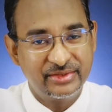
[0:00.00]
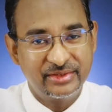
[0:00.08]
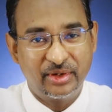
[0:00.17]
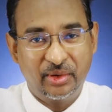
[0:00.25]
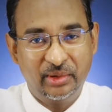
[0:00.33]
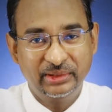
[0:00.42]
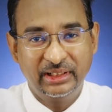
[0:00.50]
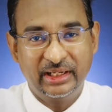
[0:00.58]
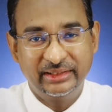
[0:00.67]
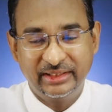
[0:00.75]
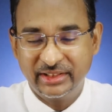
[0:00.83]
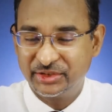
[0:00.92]

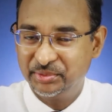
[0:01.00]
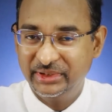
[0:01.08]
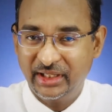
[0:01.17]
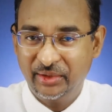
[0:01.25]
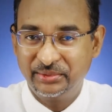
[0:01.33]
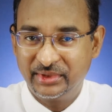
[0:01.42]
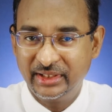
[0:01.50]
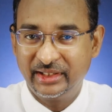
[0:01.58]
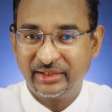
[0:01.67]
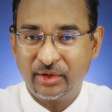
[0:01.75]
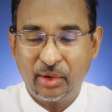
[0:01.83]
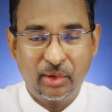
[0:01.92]
online has been out
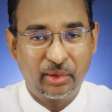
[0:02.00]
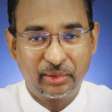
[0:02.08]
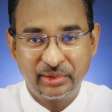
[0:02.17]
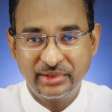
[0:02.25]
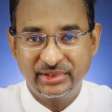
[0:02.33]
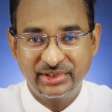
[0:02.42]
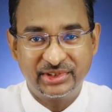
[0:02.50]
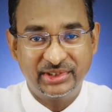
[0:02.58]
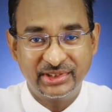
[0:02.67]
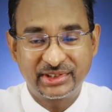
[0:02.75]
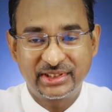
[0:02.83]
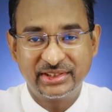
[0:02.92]
there, or this
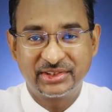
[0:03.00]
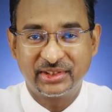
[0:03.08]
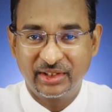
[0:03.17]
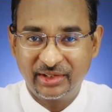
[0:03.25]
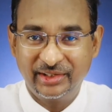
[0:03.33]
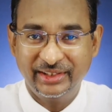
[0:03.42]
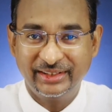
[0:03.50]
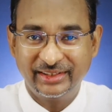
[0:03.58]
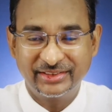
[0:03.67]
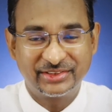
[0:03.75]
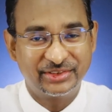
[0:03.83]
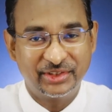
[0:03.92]
distance learning
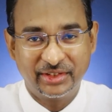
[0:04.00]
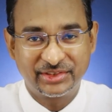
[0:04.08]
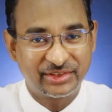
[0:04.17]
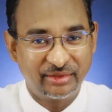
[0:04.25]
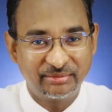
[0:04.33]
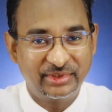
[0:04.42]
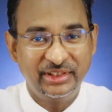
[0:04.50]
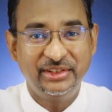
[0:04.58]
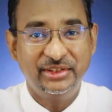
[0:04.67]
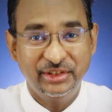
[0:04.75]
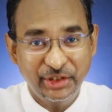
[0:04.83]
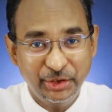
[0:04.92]
is not
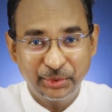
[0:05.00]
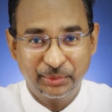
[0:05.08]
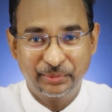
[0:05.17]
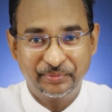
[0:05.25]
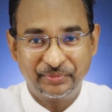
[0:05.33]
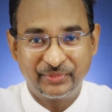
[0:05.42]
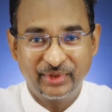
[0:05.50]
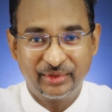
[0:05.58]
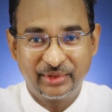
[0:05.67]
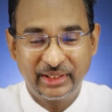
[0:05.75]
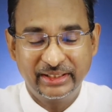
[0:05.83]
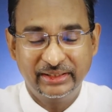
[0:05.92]
something new. All
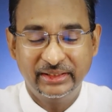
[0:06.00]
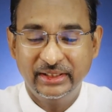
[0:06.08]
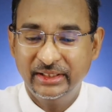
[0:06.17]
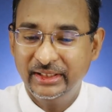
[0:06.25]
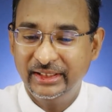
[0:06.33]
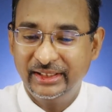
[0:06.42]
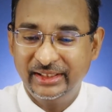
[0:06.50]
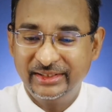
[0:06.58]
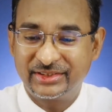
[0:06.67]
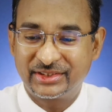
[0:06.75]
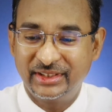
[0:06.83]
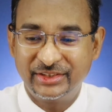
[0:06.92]
right.
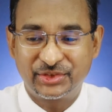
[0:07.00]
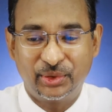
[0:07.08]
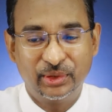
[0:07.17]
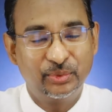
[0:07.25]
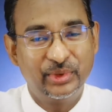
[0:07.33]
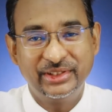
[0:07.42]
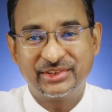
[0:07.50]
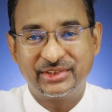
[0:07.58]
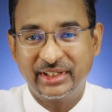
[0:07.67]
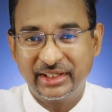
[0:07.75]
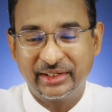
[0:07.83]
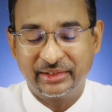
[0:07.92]
It's always
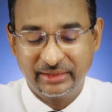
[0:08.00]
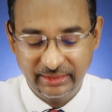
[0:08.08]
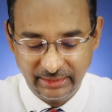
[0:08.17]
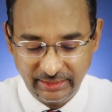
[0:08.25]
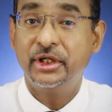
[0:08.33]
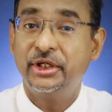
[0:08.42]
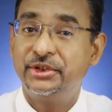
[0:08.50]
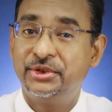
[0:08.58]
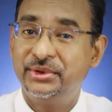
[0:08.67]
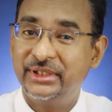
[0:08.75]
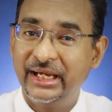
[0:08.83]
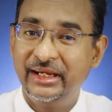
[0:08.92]
there.
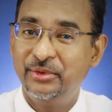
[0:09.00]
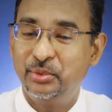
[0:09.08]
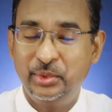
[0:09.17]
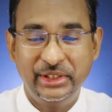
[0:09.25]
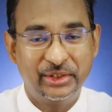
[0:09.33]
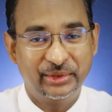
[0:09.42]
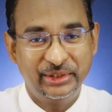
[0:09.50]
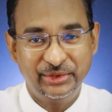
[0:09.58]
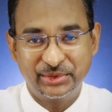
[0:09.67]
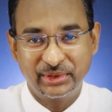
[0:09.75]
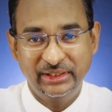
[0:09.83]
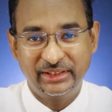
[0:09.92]
Today, we don't
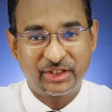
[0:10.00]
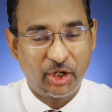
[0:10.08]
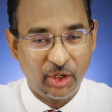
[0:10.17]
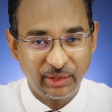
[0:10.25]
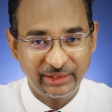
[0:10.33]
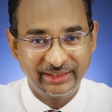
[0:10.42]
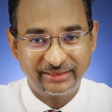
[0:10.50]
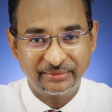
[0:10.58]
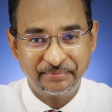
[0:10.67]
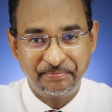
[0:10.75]
usually call it